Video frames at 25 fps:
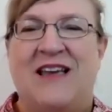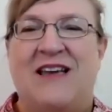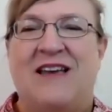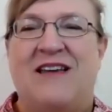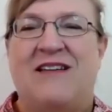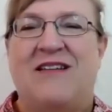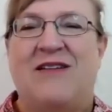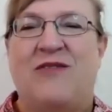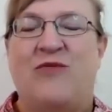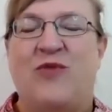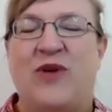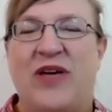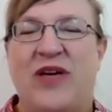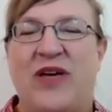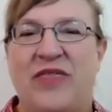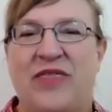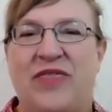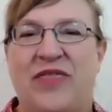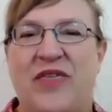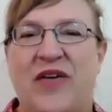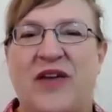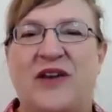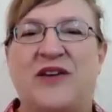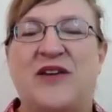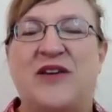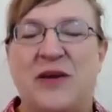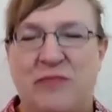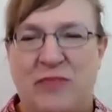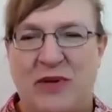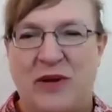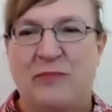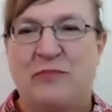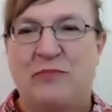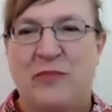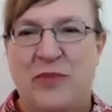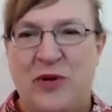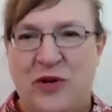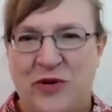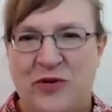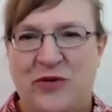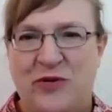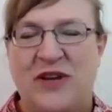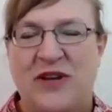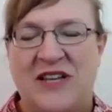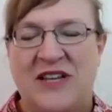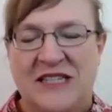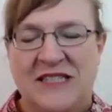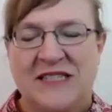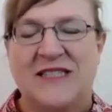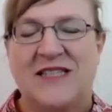with a dip in mood, a
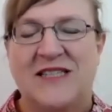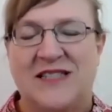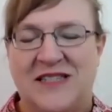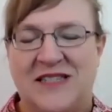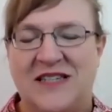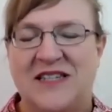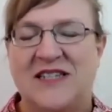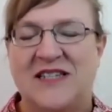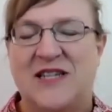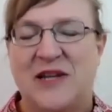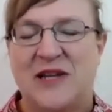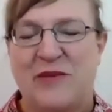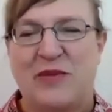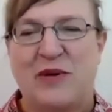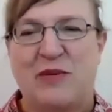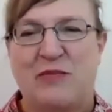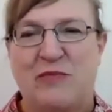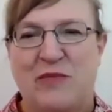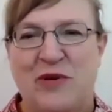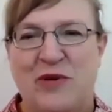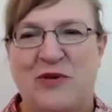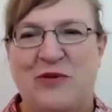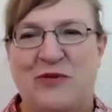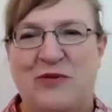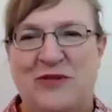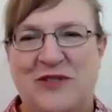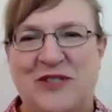consistent dip in mood.